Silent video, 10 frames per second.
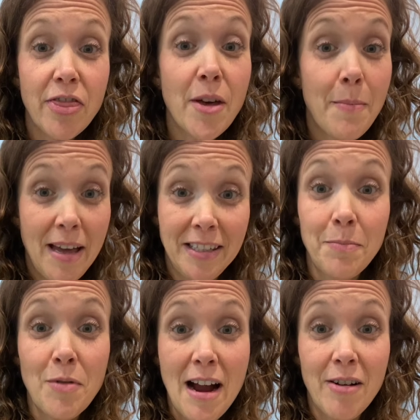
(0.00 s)
the best
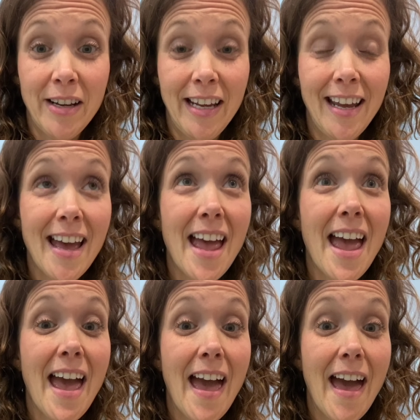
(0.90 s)
brownie
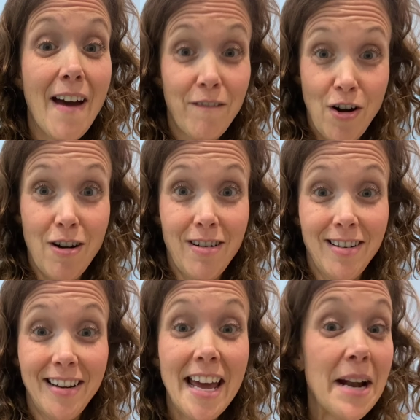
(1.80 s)
ever.
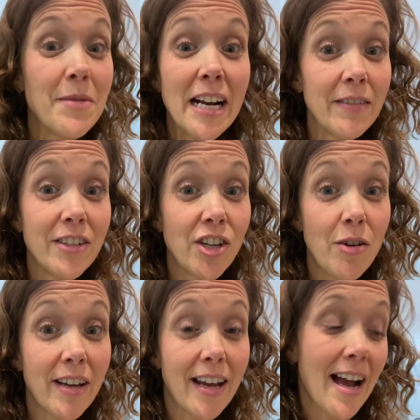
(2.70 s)
And I'm not even
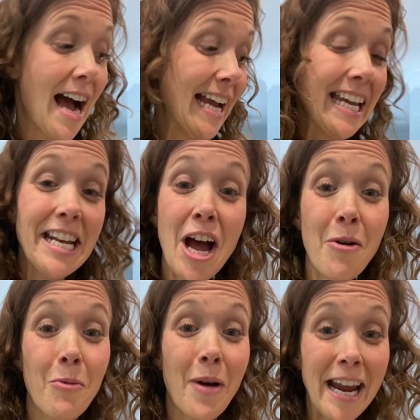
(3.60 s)
joking. I
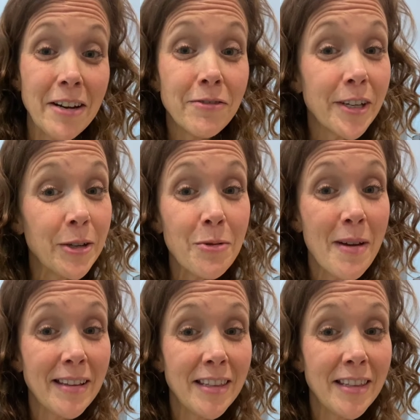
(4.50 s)
cannot wait for you to make